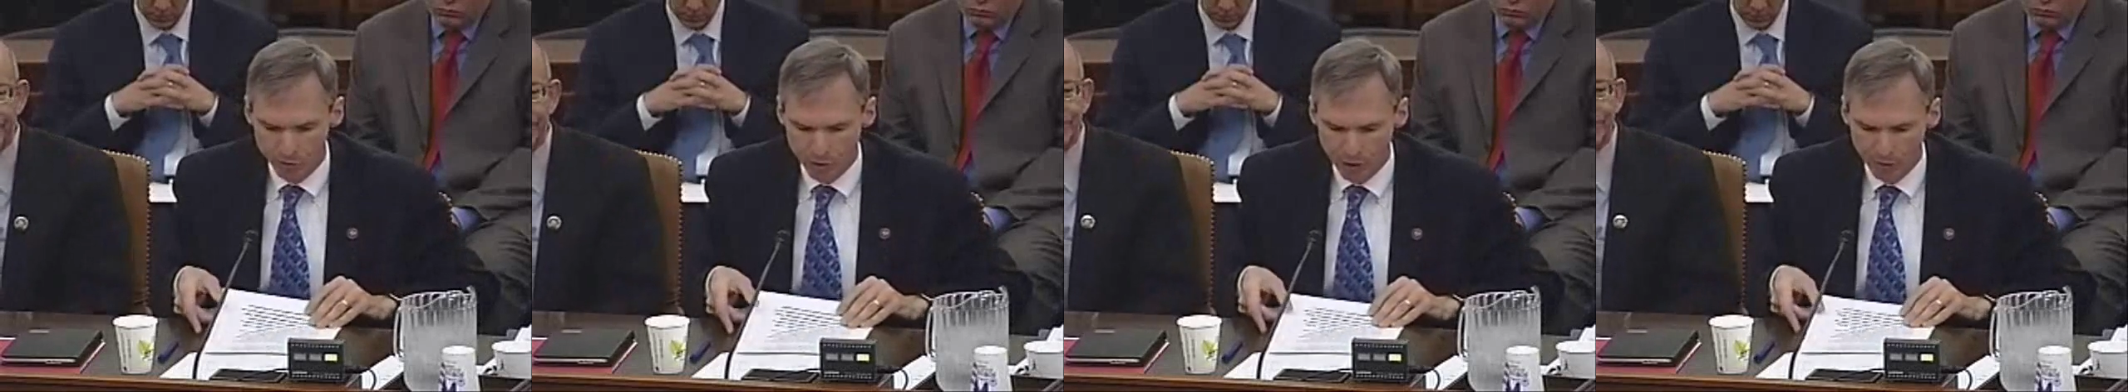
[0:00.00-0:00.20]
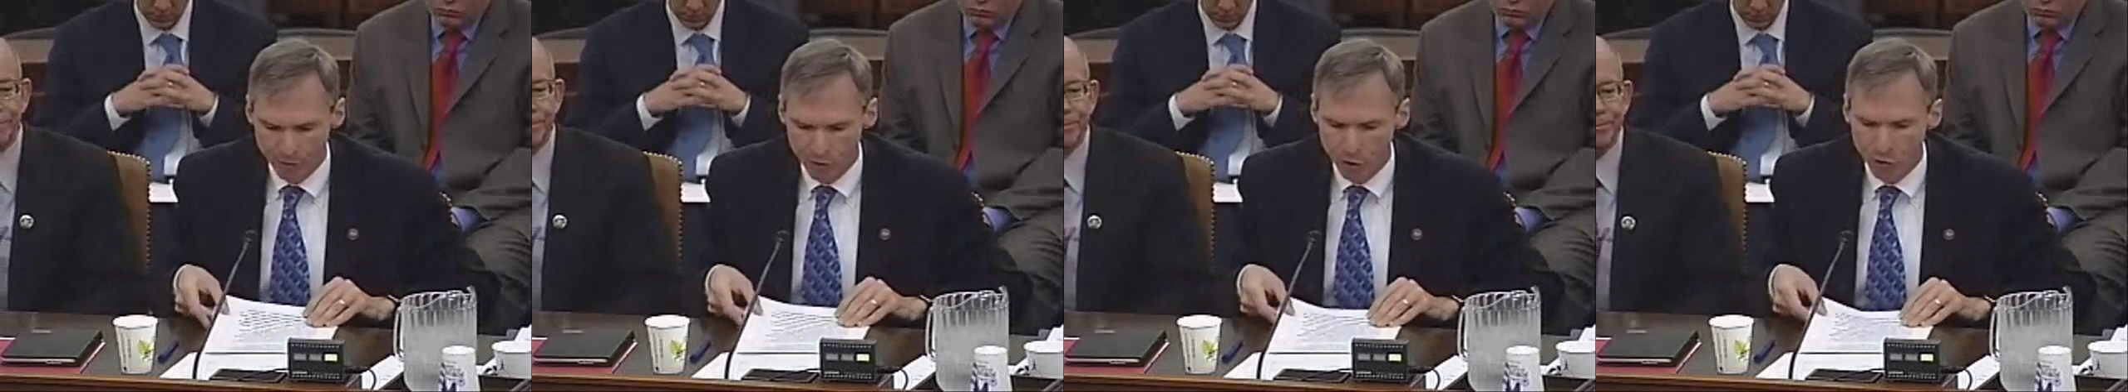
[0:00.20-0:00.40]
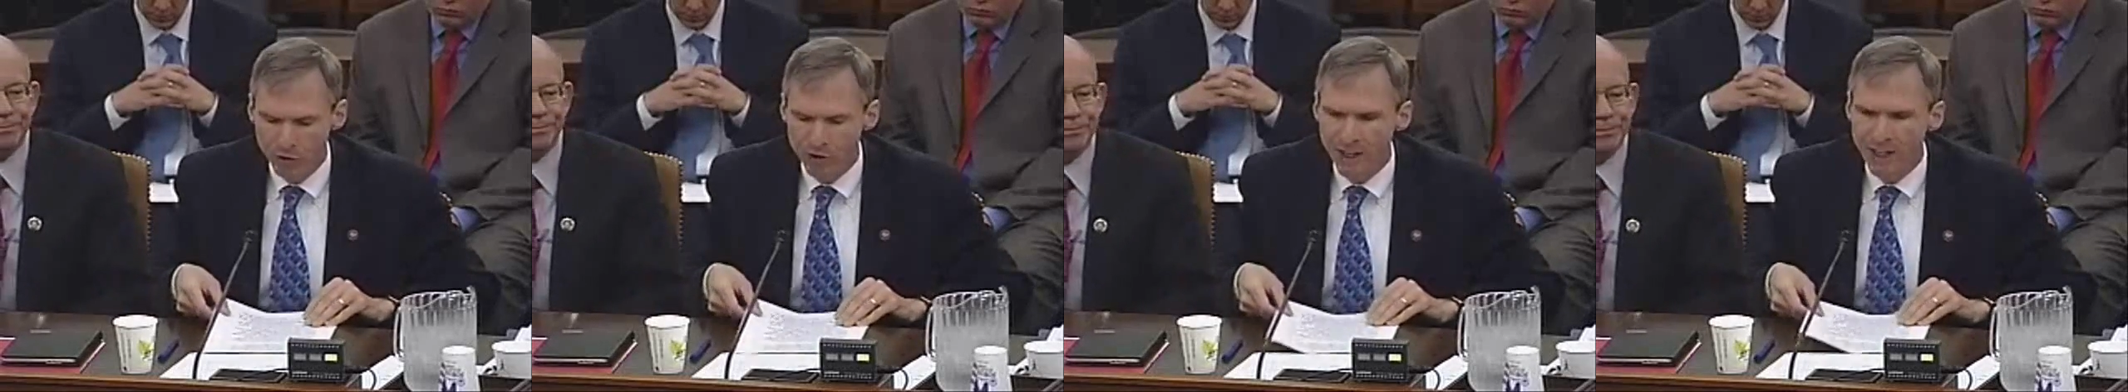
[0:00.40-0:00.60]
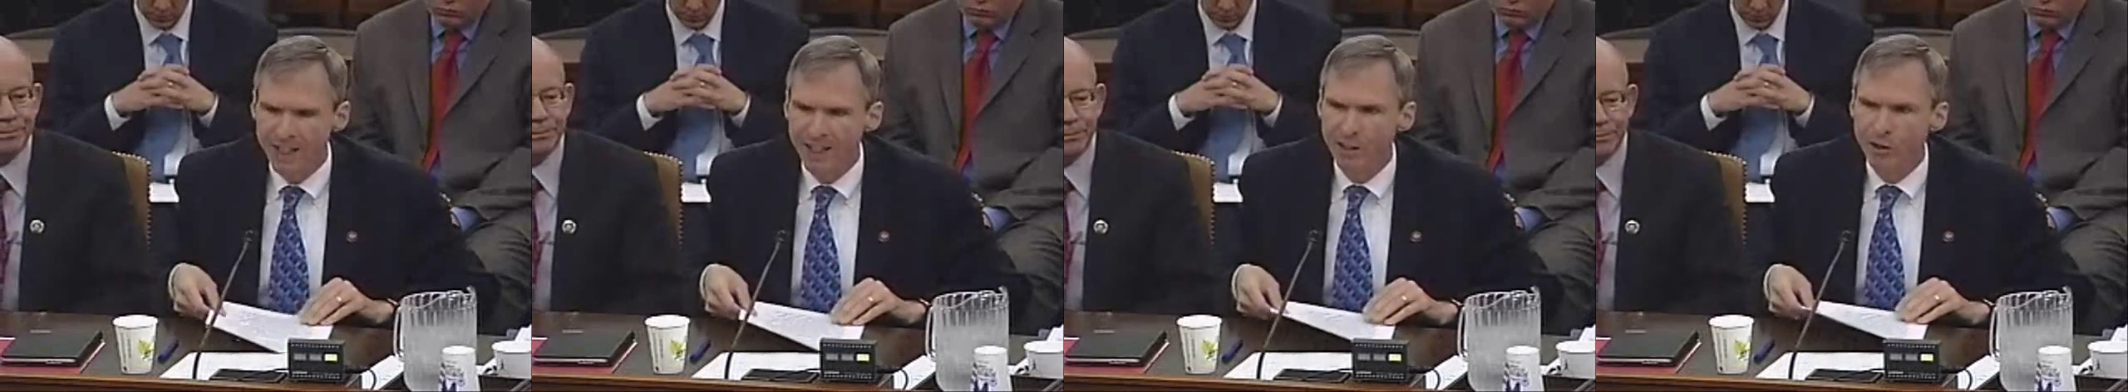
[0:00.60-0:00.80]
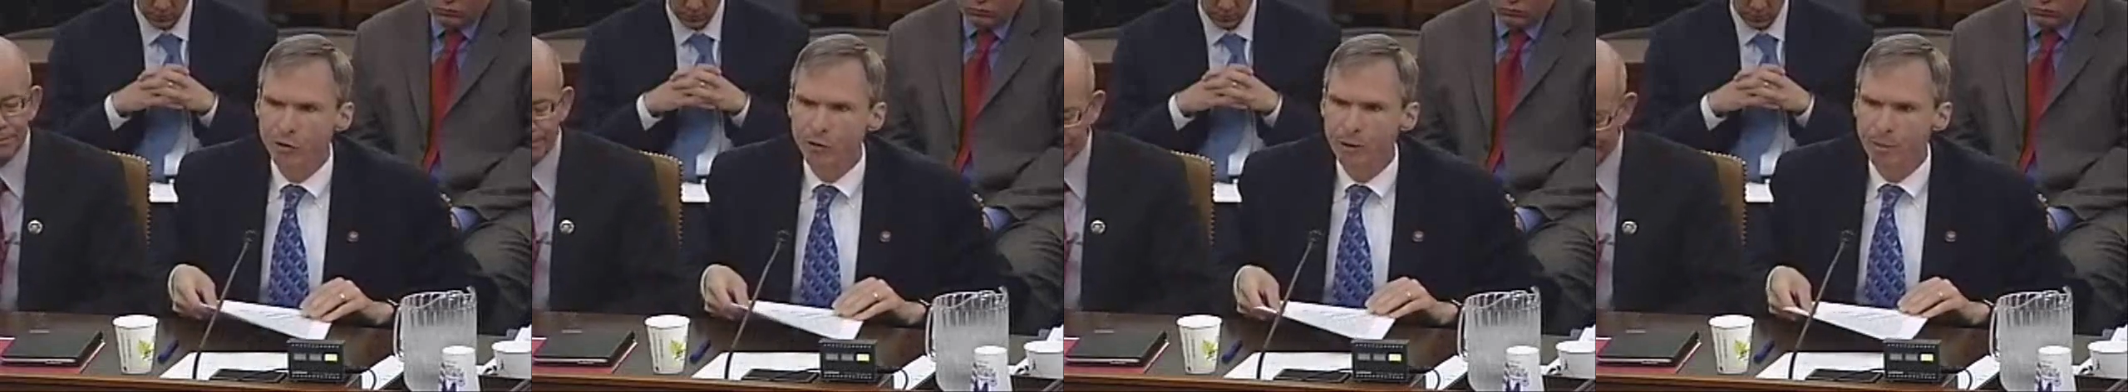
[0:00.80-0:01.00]
revenue
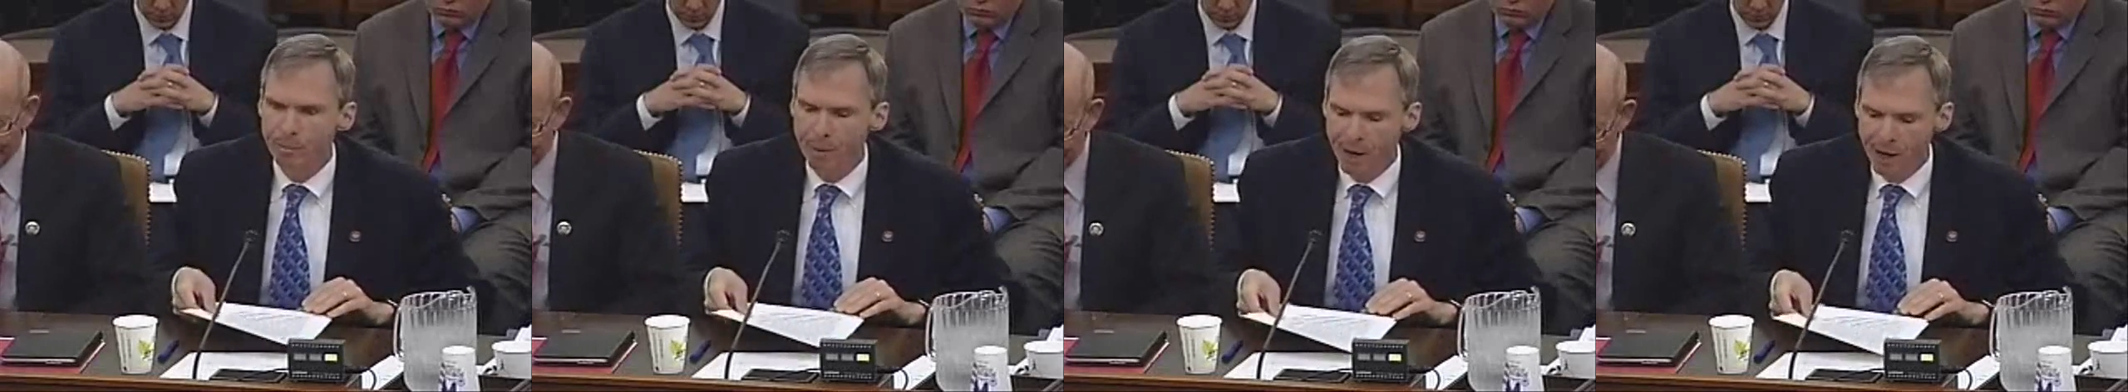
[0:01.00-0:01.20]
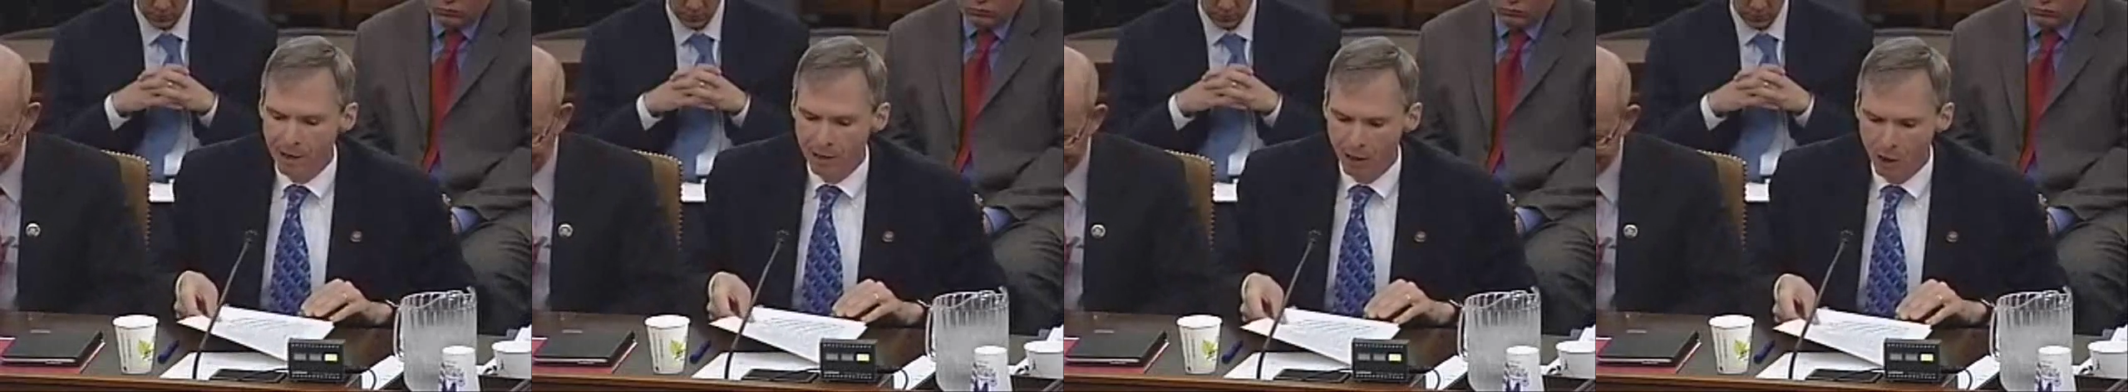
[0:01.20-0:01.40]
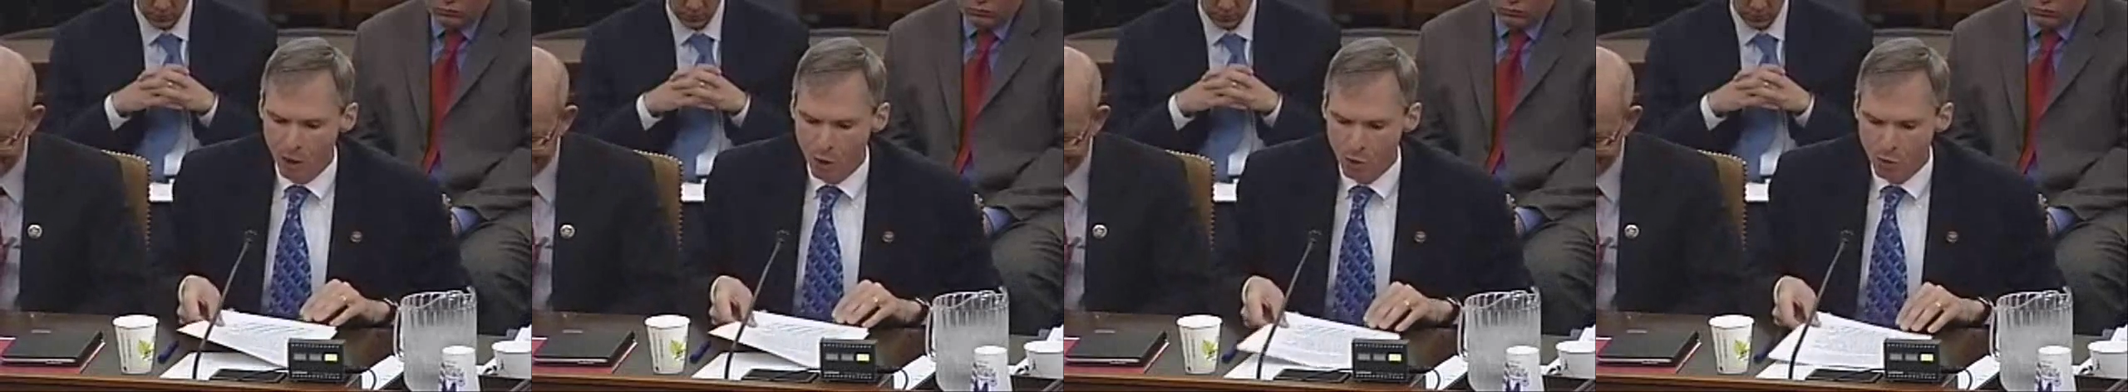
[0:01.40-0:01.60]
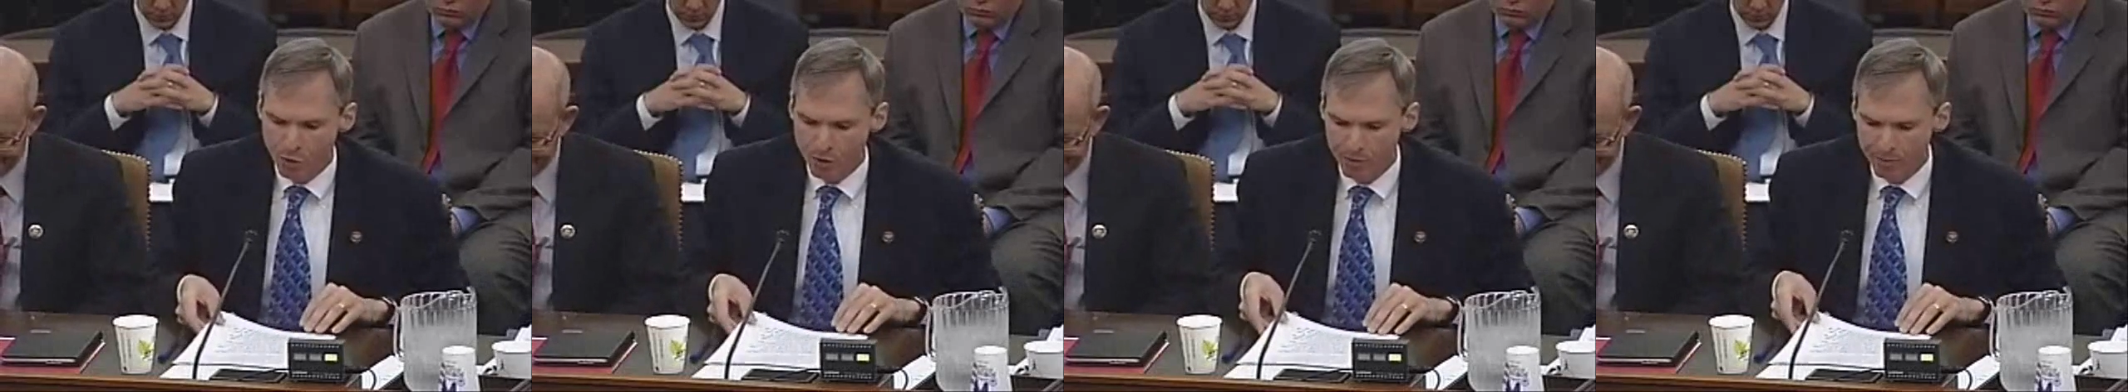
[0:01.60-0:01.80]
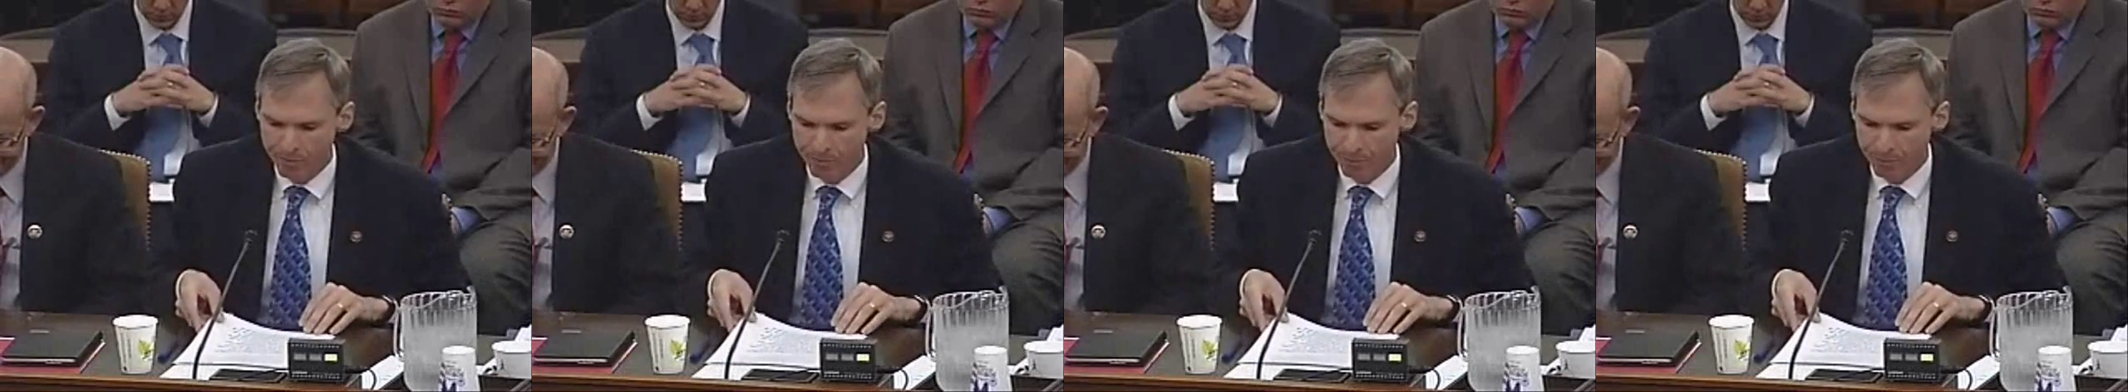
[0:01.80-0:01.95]
needed to repay a loan.